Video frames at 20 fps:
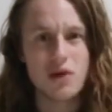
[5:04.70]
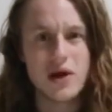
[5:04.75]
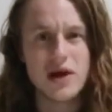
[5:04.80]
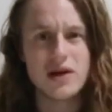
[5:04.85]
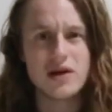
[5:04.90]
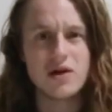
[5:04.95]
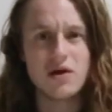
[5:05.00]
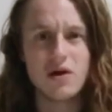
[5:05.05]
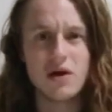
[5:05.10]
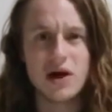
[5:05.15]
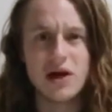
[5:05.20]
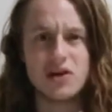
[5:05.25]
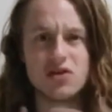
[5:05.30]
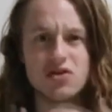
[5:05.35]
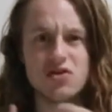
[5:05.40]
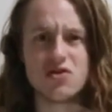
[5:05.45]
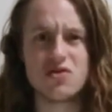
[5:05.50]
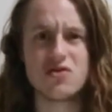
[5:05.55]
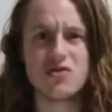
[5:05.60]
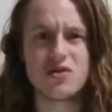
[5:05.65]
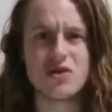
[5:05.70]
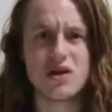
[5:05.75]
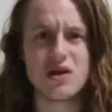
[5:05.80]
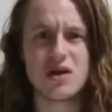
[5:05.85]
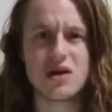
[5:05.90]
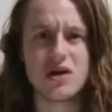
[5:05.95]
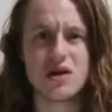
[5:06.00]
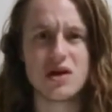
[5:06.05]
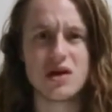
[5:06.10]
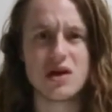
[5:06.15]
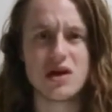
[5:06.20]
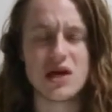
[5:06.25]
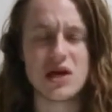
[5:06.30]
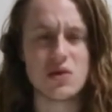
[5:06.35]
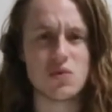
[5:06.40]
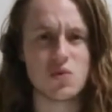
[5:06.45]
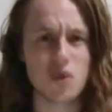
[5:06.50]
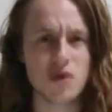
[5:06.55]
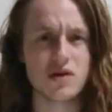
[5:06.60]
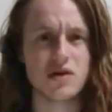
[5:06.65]
when I knew
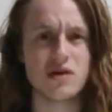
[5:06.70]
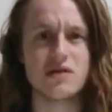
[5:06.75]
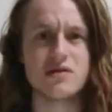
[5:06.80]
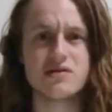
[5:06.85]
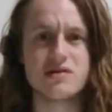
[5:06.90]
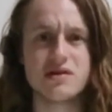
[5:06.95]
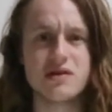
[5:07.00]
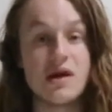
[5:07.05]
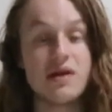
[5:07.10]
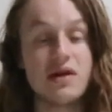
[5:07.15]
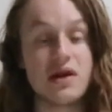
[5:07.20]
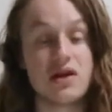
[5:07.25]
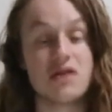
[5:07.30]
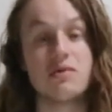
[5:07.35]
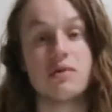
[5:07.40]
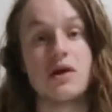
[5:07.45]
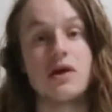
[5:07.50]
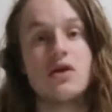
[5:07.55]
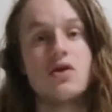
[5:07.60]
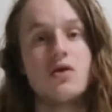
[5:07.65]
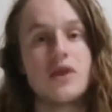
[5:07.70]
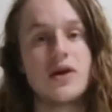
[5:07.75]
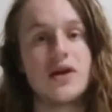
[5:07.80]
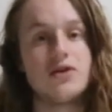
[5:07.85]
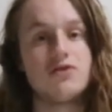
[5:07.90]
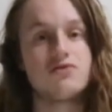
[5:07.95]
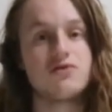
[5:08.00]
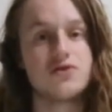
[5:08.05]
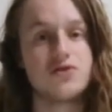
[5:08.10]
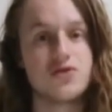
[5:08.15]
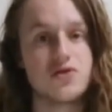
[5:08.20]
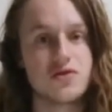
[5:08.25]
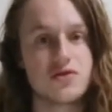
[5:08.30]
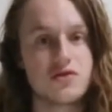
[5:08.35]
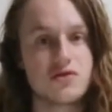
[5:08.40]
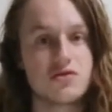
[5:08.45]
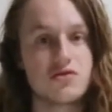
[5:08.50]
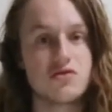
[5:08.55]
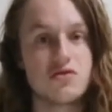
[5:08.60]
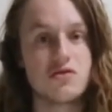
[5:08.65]
he wasn't. And that's when I got
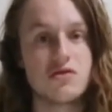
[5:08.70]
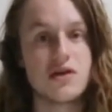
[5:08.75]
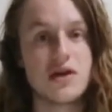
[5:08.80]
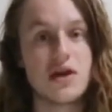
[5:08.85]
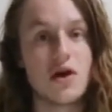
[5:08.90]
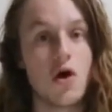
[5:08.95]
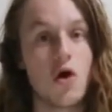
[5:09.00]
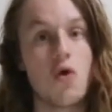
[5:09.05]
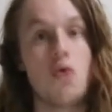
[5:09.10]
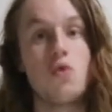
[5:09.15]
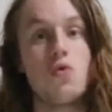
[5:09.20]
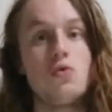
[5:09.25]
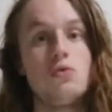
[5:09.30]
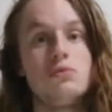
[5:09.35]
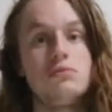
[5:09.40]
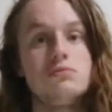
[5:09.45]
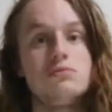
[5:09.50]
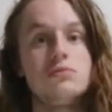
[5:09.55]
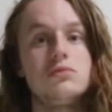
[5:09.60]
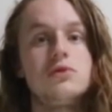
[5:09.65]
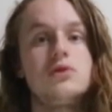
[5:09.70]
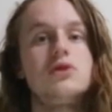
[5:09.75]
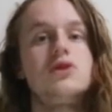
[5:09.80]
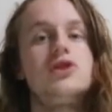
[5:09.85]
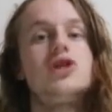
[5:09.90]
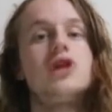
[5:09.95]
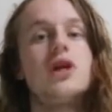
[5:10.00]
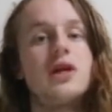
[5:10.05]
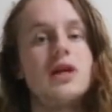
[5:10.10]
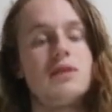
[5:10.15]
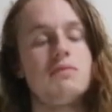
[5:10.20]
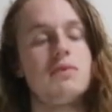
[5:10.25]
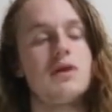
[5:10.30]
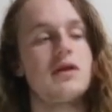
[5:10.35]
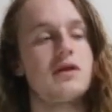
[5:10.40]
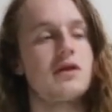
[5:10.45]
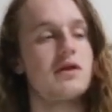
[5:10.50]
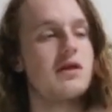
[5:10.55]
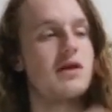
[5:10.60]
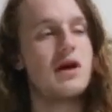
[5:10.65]
introduced to the whole shunning
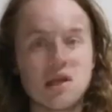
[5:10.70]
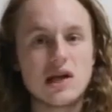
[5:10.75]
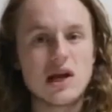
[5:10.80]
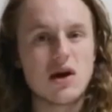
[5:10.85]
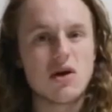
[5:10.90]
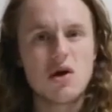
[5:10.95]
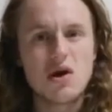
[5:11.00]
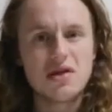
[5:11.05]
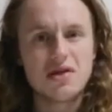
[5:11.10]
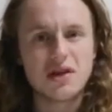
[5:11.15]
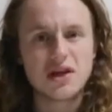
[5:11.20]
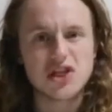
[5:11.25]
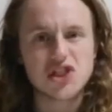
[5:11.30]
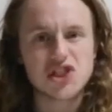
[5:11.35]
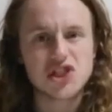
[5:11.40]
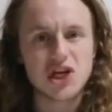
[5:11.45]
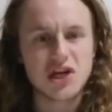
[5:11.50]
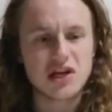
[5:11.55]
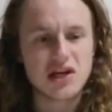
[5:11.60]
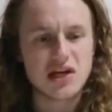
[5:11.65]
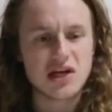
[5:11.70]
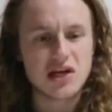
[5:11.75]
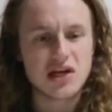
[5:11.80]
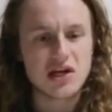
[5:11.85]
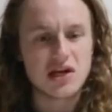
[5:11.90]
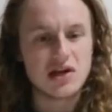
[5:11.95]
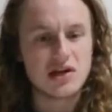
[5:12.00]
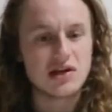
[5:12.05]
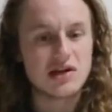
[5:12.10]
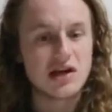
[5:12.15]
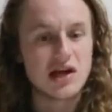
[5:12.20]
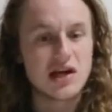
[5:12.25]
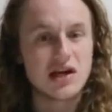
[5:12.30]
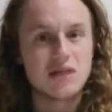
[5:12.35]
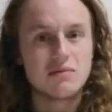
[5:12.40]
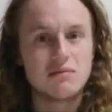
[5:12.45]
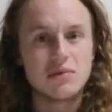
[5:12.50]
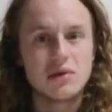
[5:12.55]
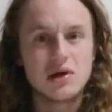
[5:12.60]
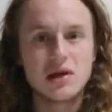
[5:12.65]
business. Now, I think shunning is a
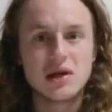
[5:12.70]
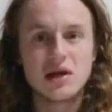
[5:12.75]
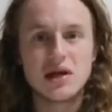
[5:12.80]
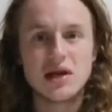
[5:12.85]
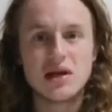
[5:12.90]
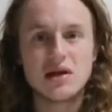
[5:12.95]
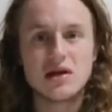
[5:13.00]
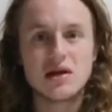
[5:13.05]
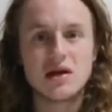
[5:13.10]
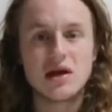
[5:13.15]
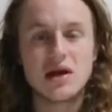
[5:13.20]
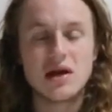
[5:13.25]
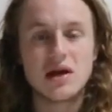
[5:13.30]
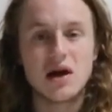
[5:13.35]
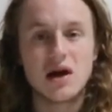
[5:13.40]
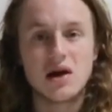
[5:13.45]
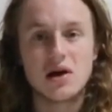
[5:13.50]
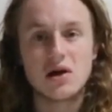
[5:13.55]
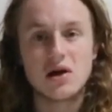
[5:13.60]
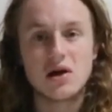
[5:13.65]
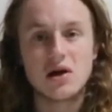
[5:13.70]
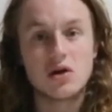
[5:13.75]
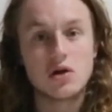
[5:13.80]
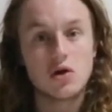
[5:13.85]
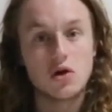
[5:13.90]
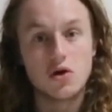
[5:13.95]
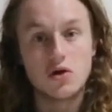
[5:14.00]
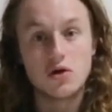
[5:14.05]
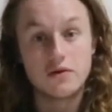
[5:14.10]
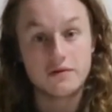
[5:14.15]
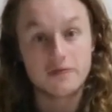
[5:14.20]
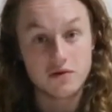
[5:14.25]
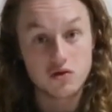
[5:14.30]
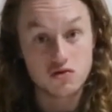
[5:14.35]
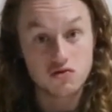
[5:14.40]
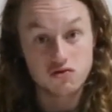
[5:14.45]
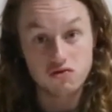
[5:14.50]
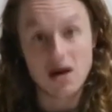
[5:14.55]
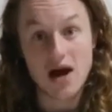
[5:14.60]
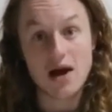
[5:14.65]
complete and utter load of
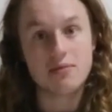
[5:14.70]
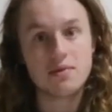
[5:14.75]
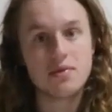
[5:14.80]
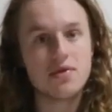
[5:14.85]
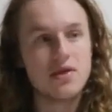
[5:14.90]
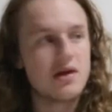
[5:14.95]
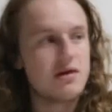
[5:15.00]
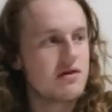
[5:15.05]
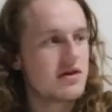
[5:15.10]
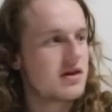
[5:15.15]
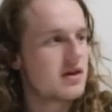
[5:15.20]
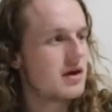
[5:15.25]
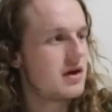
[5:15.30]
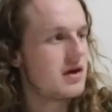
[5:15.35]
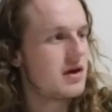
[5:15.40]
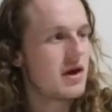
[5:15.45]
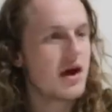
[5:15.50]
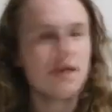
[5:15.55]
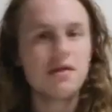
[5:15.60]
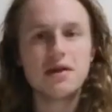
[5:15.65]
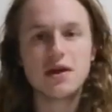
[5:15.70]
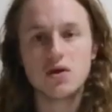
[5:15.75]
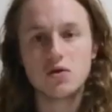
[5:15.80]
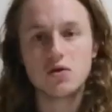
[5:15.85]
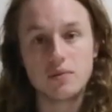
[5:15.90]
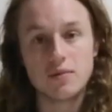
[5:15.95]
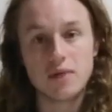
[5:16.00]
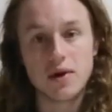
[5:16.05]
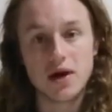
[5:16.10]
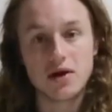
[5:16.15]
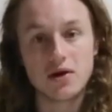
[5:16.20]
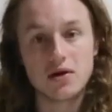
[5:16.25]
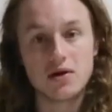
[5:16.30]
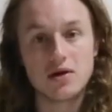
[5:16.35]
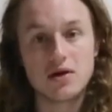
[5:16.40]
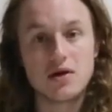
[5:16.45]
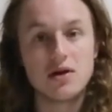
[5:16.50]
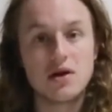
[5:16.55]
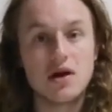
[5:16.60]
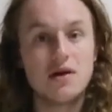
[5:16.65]
crap. There is nothing good about
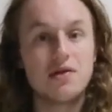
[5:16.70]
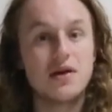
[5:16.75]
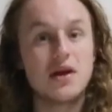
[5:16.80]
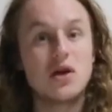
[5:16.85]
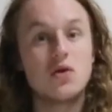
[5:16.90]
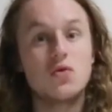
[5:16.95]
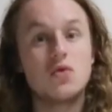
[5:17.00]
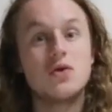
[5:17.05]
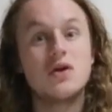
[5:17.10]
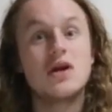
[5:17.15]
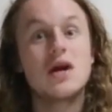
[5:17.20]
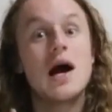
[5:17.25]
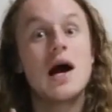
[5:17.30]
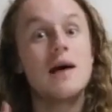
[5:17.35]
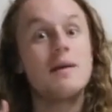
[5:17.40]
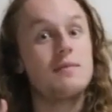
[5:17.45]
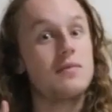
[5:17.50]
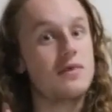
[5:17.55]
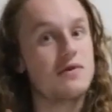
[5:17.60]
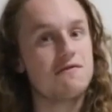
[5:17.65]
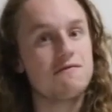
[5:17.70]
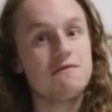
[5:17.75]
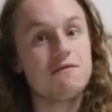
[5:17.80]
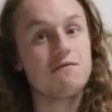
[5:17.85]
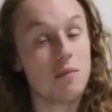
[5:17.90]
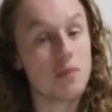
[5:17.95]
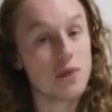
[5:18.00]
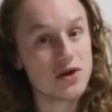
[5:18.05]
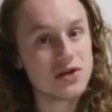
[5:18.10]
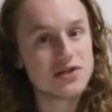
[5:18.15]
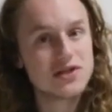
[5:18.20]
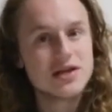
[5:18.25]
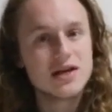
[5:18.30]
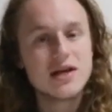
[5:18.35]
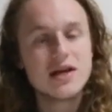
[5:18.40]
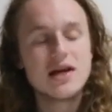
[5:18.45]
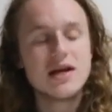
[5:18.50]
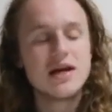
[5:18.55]
it. Nothing good comes from it.